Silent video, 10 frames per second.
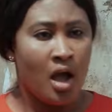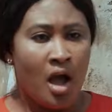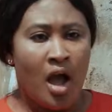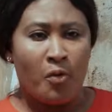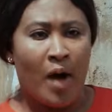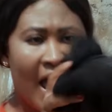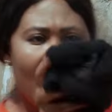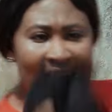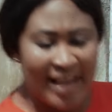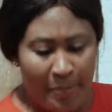That guy?
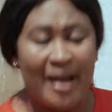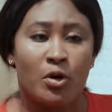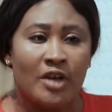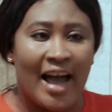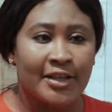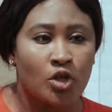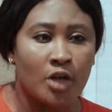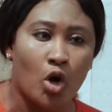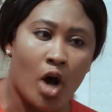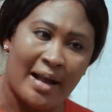Well, am I the one that asked you
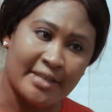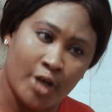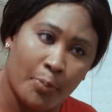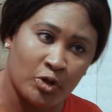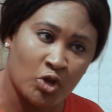not to come and take your